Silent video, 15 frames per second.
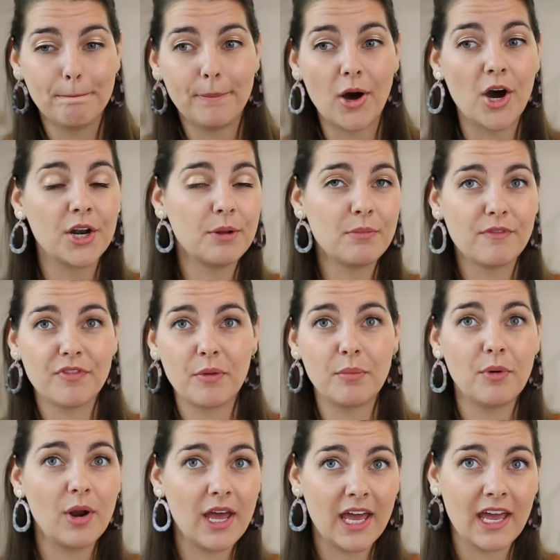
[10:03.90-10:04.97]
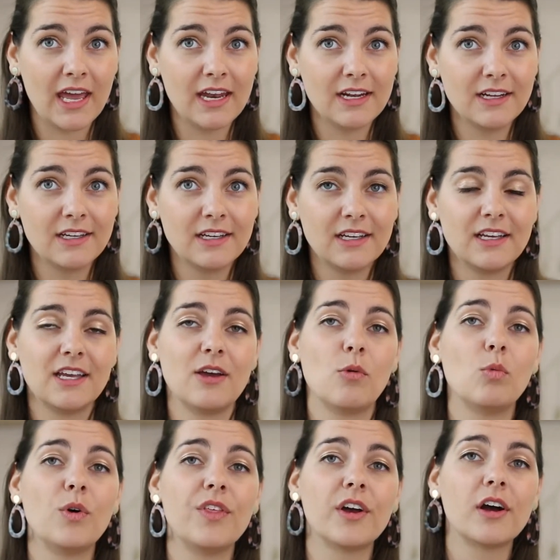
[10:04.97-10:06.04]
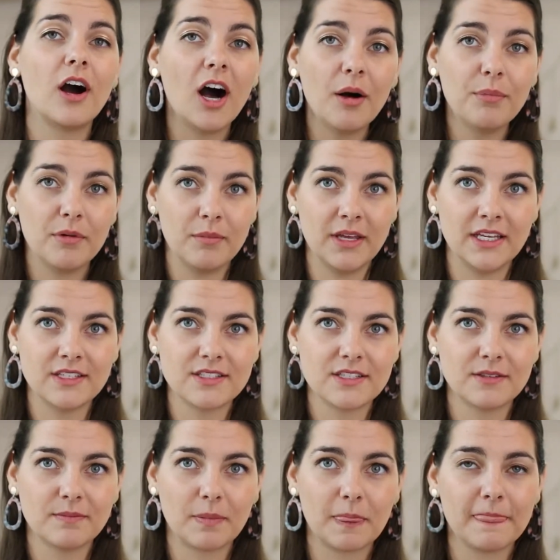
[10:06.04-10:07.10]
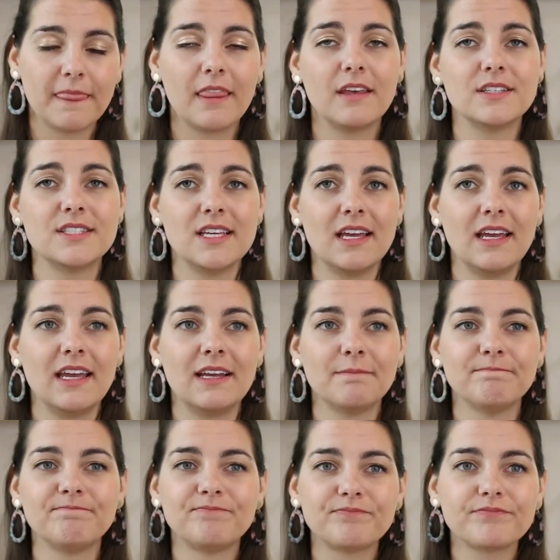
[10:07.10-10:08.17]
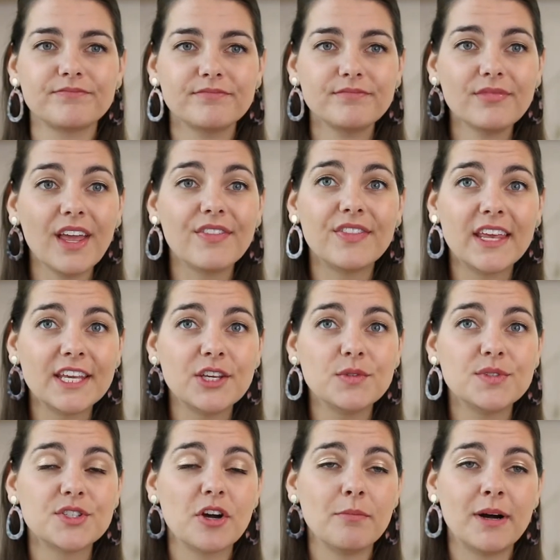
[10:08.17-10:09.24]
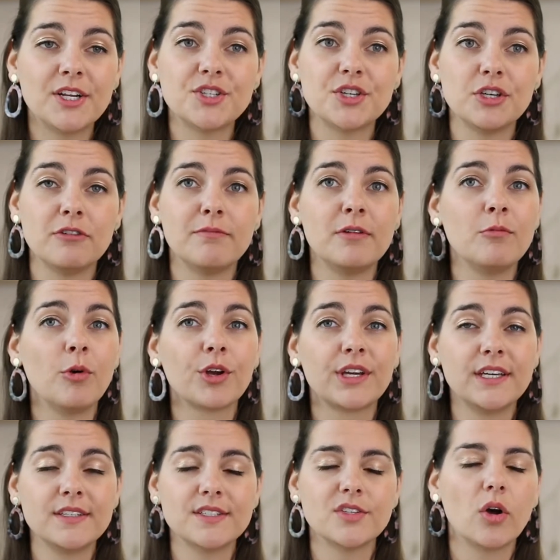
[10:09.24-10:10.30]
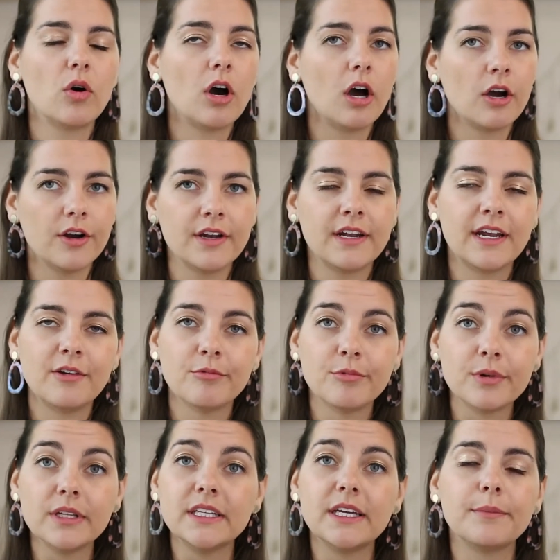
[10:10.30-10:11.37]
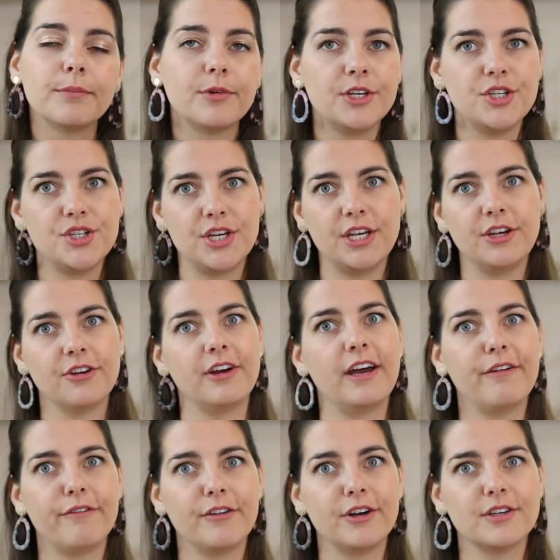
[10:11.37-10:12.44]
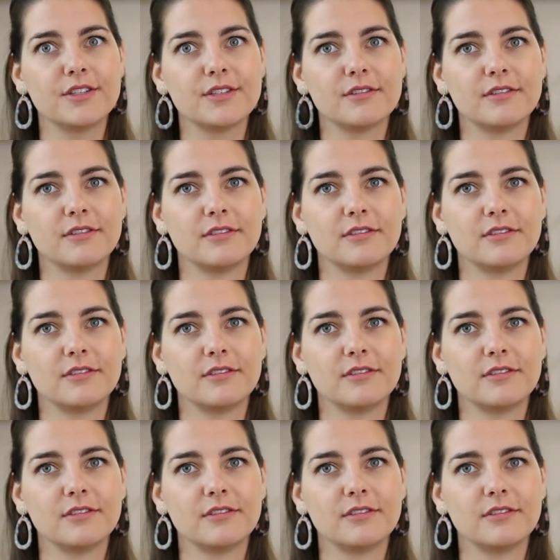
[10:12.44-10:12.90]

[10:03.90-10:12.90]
bottom of the bread with a compliment saying, thank you so much, you've been working so hard and I really appreciate your effort.